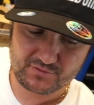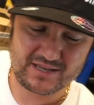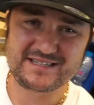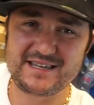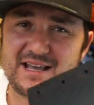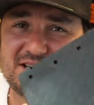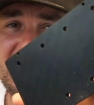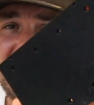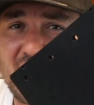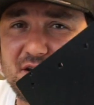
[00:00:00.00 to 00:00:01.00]
This here is
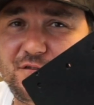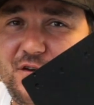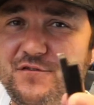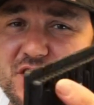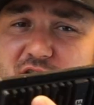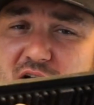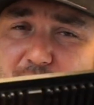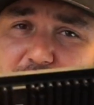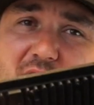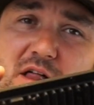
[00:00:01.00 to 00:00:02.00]
350
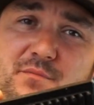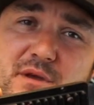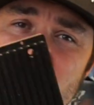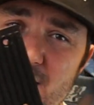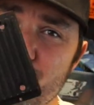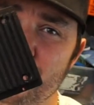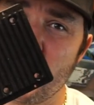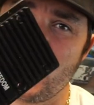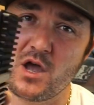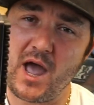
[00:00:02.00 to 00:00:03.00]
gram of aluminium
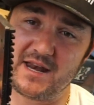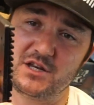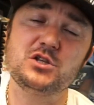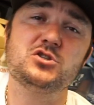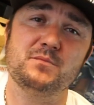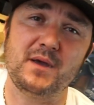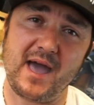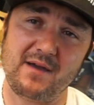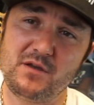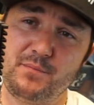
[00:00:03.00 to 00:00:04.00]
and it needs to be
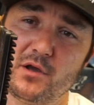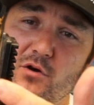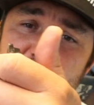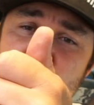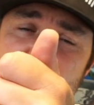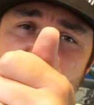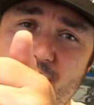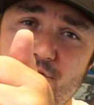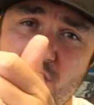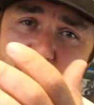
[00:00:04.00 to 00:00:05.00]
heavy because it needs to
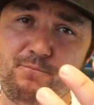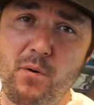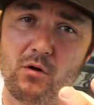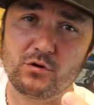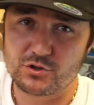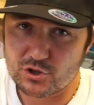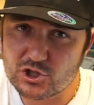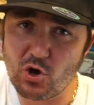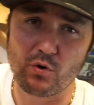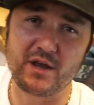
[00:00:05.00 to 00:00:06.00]
have enough bulk to
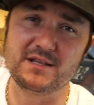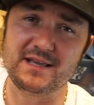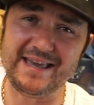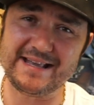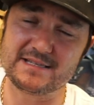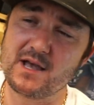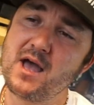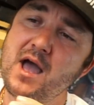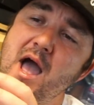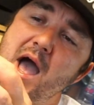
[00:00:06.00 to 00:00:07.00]
soak in the heat.
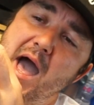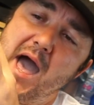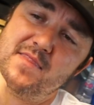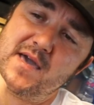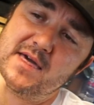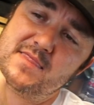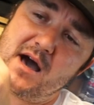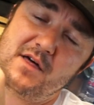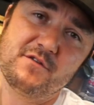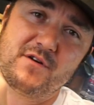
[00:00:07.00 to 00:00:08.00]
And then
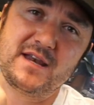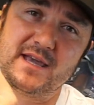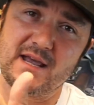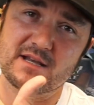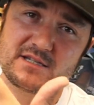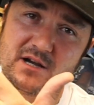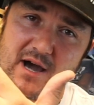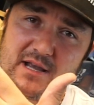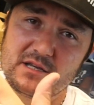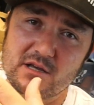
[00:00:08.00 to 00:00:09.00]
uh, the radiator
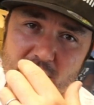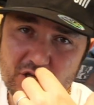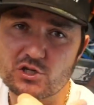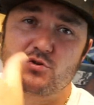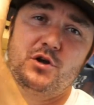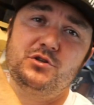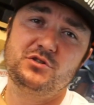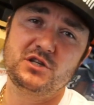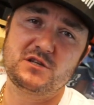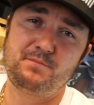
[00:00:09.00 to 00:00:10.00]
side is just going to
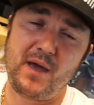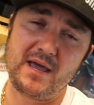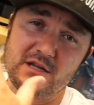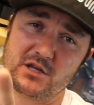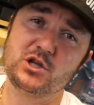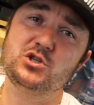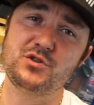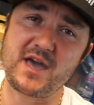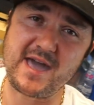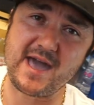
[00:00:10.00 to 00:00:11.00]
dissipate it into
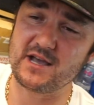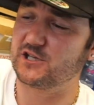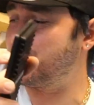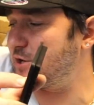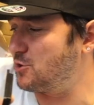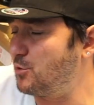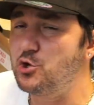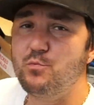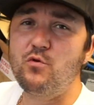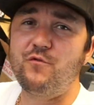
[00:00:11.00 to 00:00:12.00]
the air, especially when
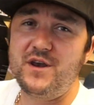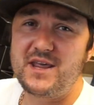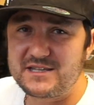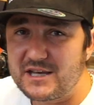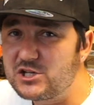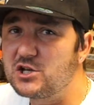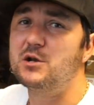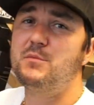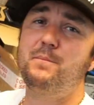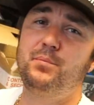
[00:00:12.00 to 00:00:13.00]
you're moving, it's actually
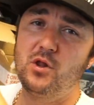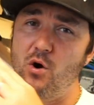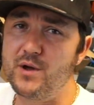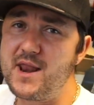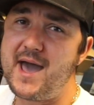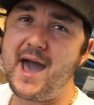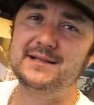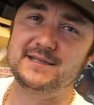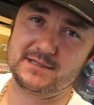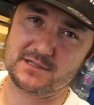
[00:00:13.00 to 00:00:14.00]
going to be blowing
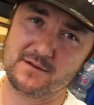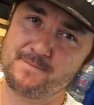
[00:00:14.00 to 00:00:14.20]
at it.